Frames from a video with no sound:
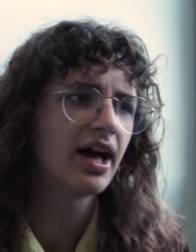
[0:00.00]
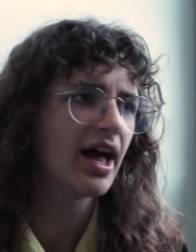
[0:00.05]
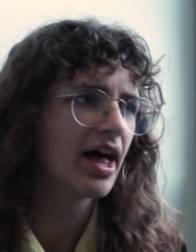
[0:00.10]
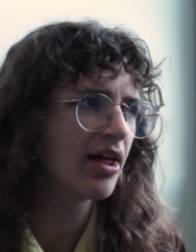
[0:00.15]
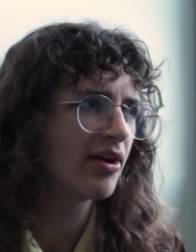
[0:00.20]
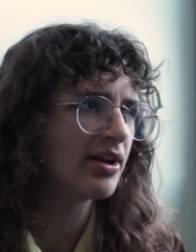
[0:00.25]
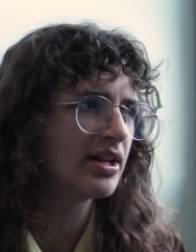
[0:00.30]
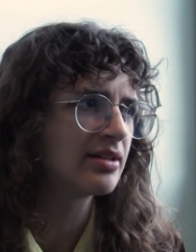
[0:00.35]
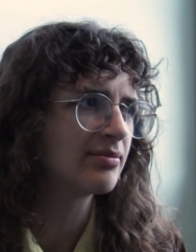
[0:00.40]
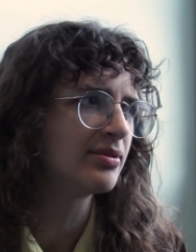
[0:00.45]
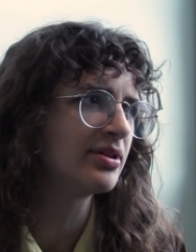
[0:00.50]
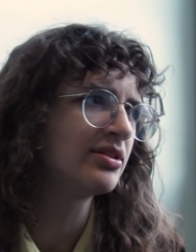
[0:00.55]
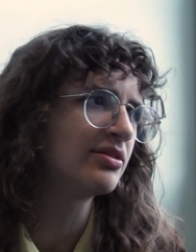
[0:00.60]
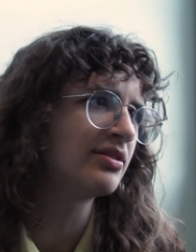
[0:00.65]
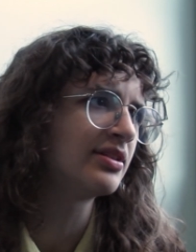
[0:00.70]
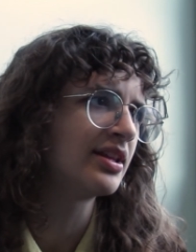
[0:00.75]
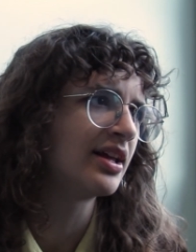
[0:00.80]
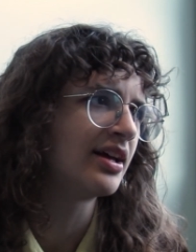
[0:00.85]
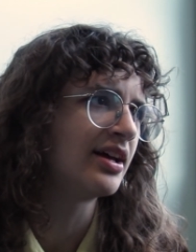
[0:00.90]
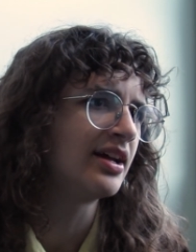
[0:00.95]
I don't need to be
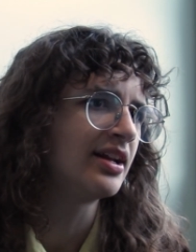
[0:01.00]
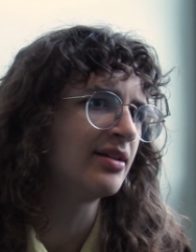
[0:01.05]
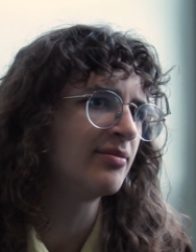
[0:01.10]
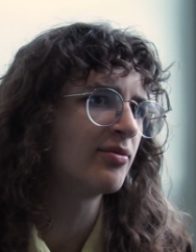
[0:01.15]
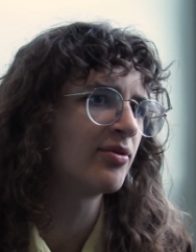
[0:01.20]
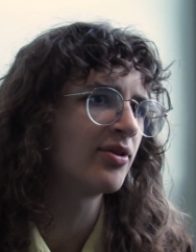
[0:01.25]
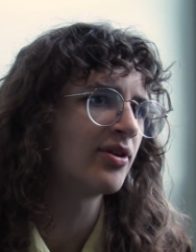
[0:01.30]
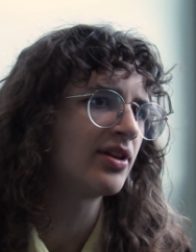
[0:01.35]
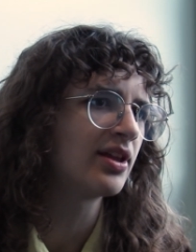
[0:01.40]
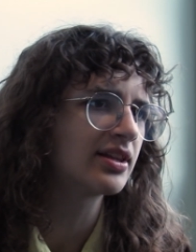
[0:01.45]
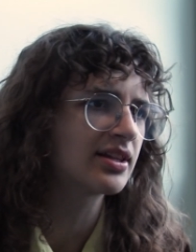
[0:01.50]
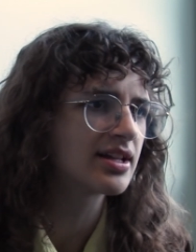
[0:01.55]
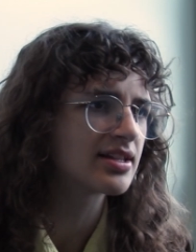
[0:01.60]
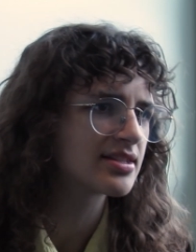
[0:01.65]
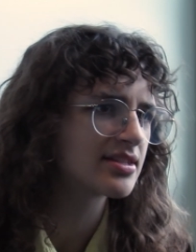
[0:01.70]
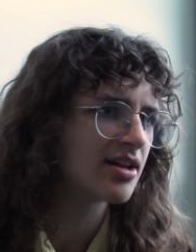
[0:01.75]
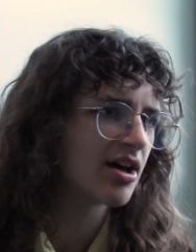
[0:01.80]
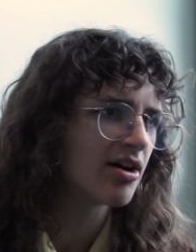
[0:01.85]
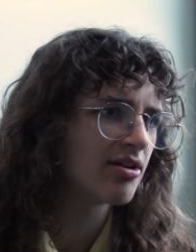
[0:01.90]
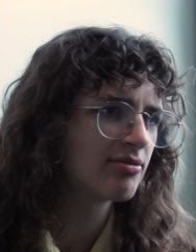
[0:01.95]
doing that anymore. Like
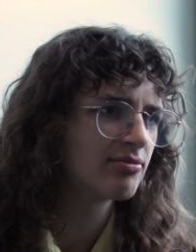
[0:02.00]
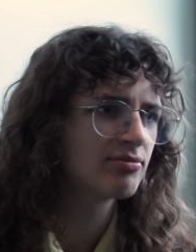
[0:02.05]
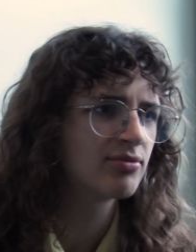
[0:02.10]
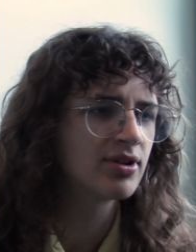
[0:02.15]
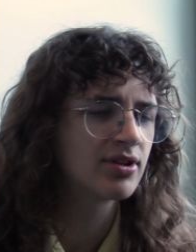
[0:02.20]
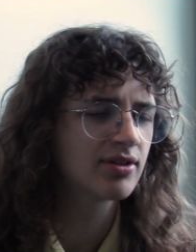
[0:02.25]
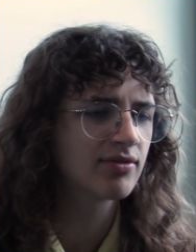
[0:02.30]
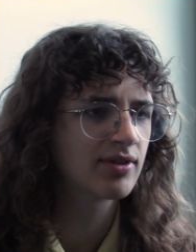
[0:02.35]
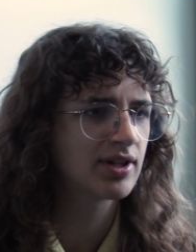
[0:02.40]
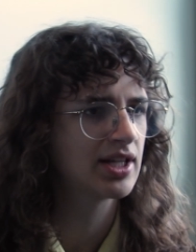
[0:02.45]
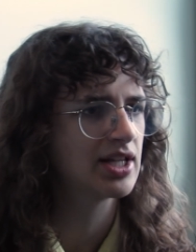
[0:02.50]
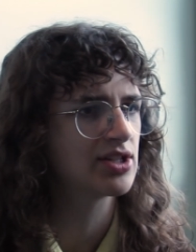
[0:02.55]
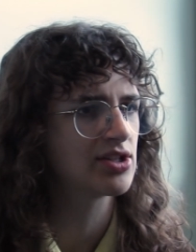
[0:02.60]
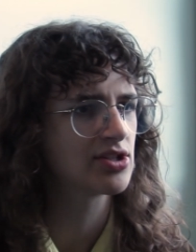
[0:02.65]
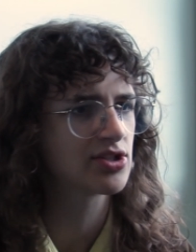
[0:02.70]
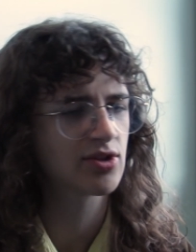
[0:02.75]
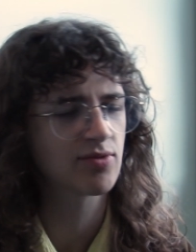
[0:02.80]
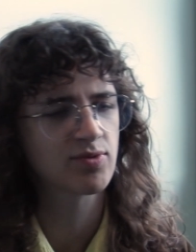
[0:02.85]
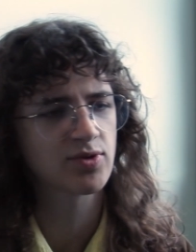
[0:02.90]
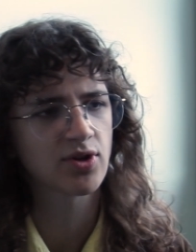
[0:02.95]
that's not what
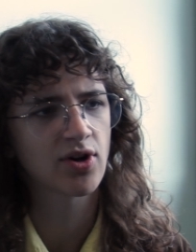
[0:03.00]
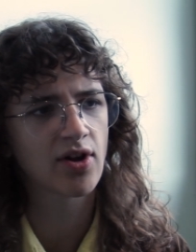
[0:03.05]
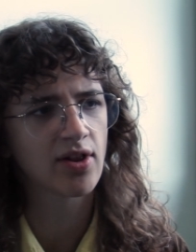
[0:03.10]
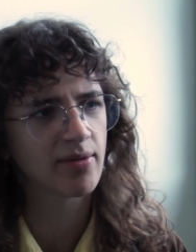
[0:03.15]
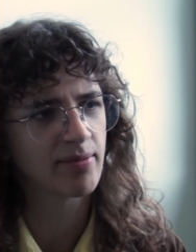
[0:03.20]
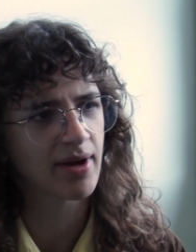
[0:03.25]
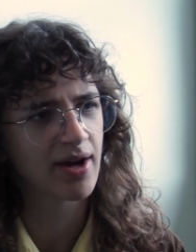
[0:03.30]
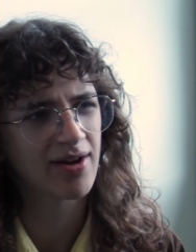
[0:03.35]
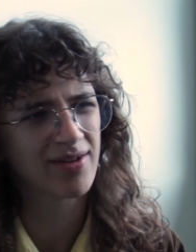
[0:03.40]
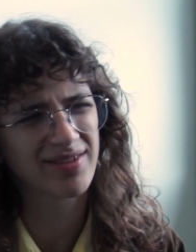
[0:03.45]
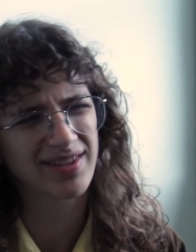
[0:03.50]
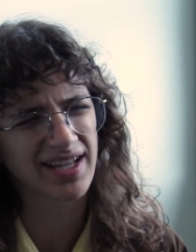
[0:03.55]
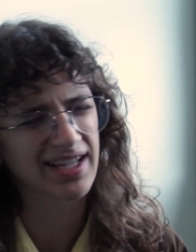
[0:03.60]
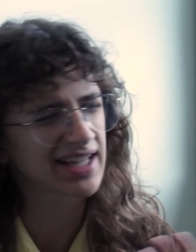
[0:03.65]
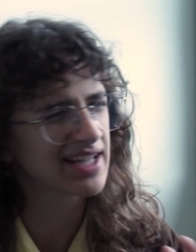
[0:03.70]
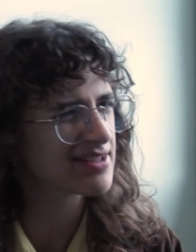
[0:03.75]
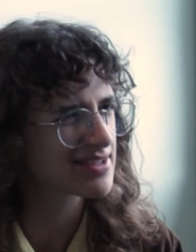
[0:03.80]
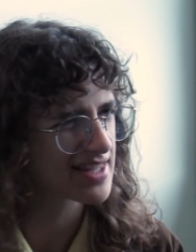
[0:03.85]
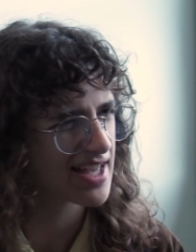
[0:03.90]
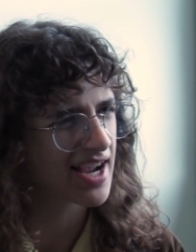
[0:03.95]
relationships are all about. Like
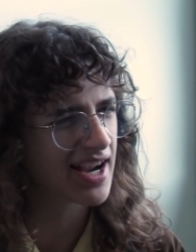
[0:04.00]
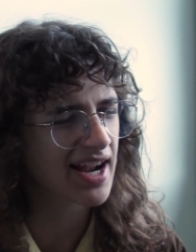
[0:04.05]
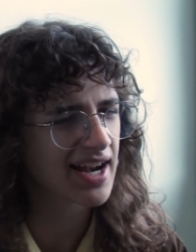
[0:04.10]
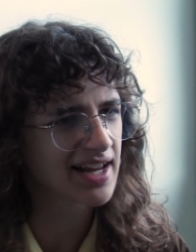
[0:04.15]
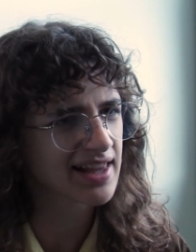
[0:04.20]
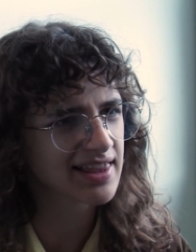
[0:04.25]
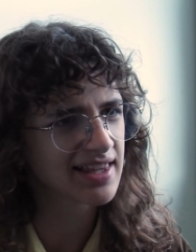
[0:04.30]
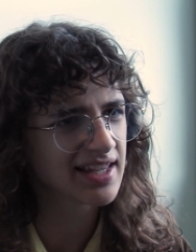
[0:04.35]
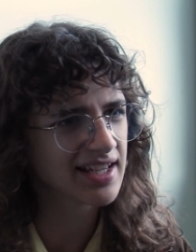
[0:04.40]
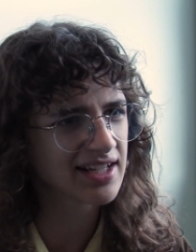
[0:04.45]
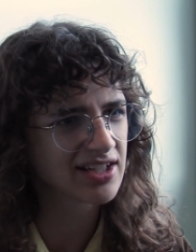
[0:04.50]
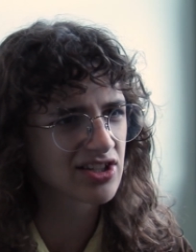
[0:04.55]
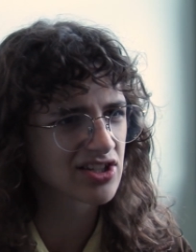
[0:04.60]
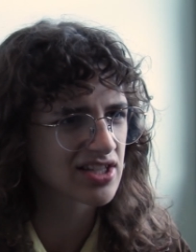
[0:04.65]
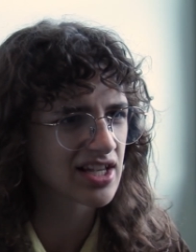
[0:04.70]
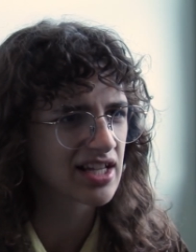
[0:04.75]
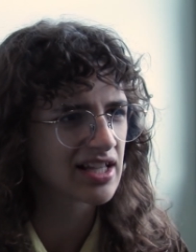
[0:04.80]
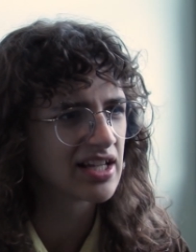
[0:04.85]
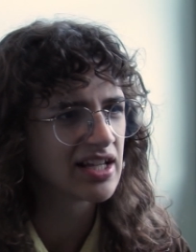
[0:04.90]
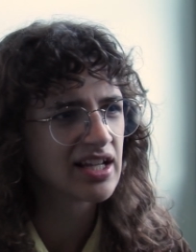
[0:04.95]
is that kind of thing. Just
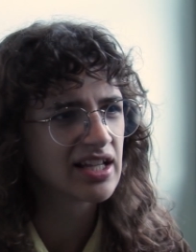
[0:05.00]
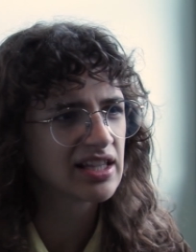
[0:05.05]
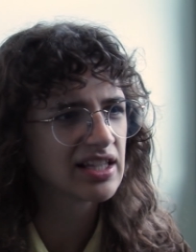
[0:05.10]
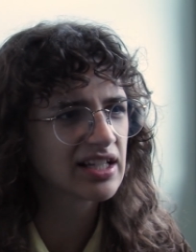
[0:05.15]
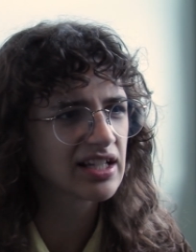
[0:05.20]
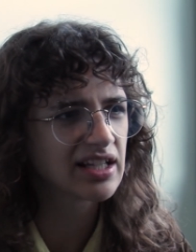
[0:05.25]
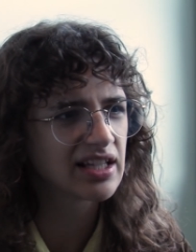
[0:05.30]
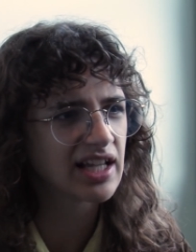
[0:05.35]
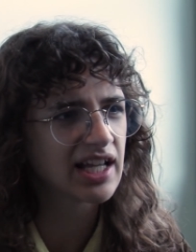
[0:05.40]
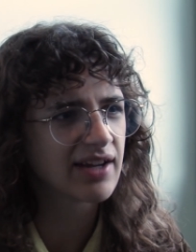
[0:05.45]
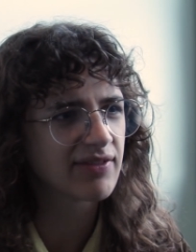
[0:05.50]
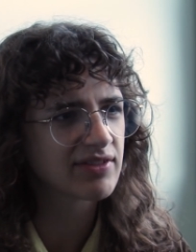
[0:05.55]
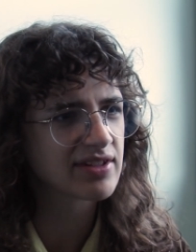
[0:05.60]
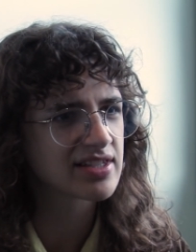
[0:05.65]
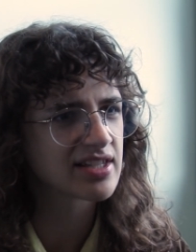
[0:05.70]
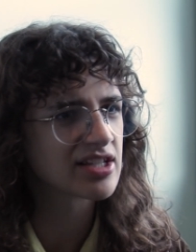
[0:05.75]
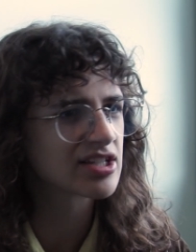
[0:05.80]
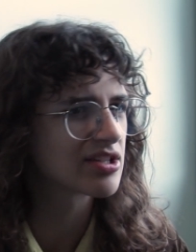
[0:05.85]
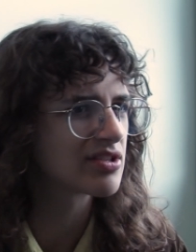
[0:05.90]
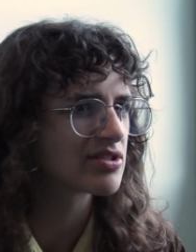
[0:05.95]
like mm-hmm. little life
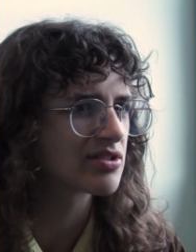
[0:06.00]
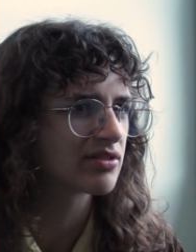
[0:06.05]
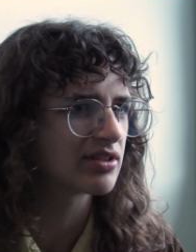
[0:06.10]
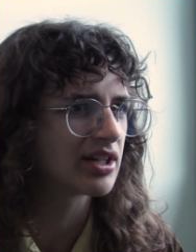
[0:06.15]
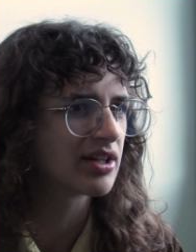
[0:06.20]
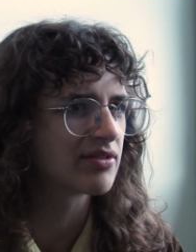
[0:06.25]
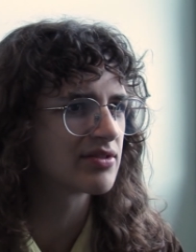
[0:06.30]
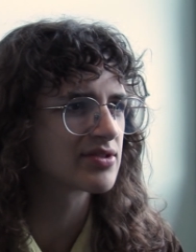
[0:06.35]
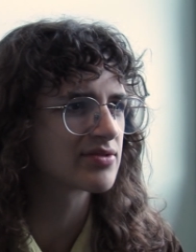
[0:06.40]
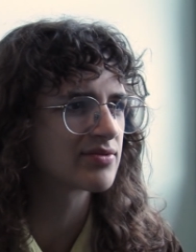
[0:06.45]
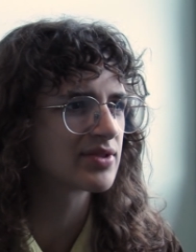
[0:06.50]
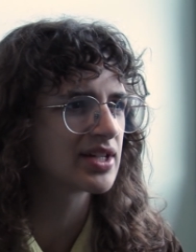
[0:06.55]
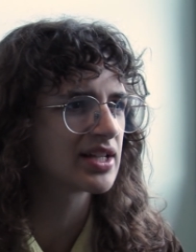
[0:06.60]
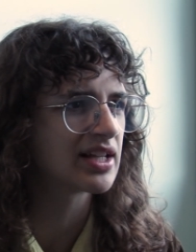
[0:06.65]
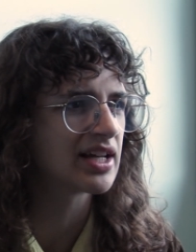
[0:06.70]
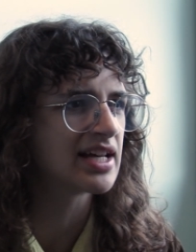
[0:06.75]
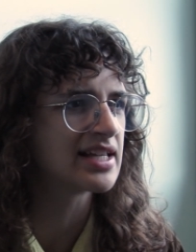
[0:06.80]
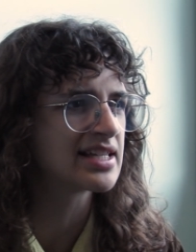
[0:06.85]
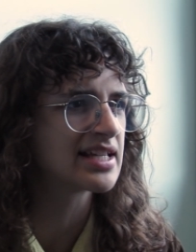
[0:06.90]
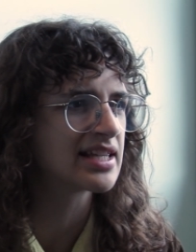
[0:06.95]
decisions where I was
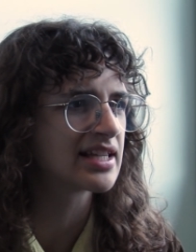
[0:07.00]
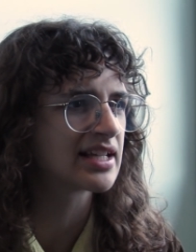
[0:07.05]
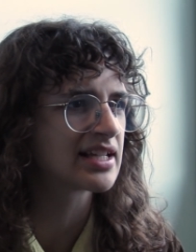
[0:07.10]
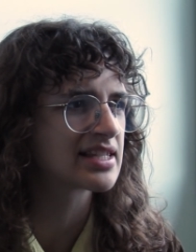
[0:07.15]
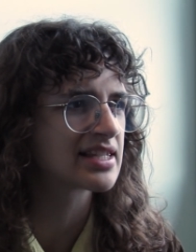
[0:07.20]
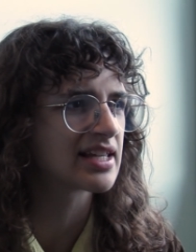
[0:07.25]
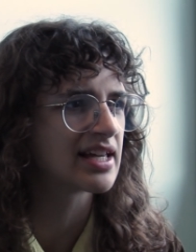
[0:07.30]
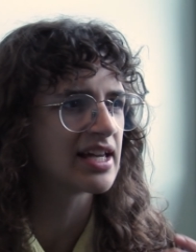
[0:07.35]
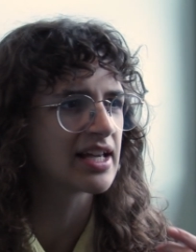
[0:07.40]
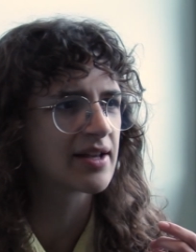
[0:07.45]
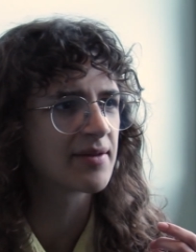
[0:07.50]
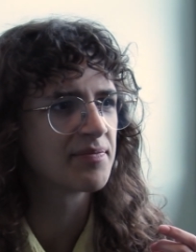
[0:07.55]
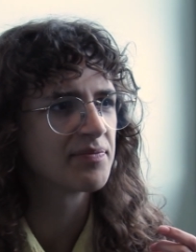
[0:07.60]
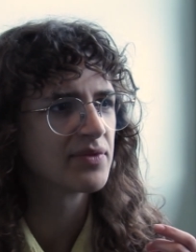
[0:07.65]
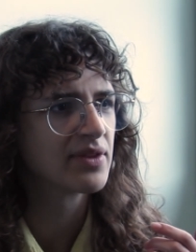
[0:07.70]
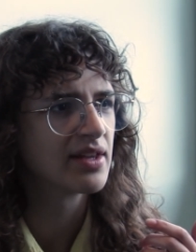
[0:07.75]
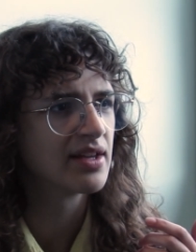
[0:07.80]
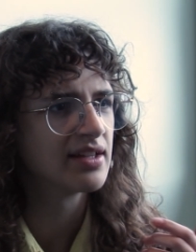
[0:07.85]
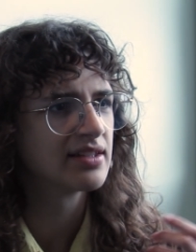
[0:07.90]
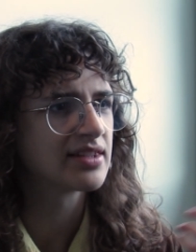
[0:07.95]
realizing that it's like
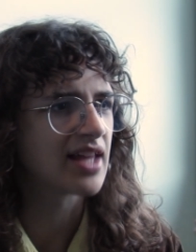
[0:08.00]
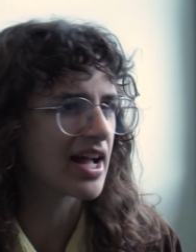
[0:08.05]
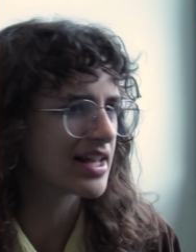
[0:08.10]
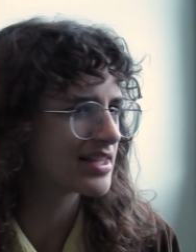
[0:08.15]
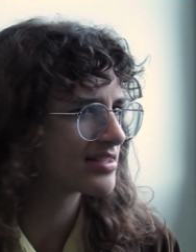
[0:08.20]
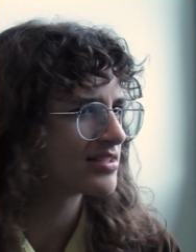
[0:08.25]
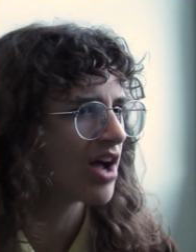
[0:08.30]
that's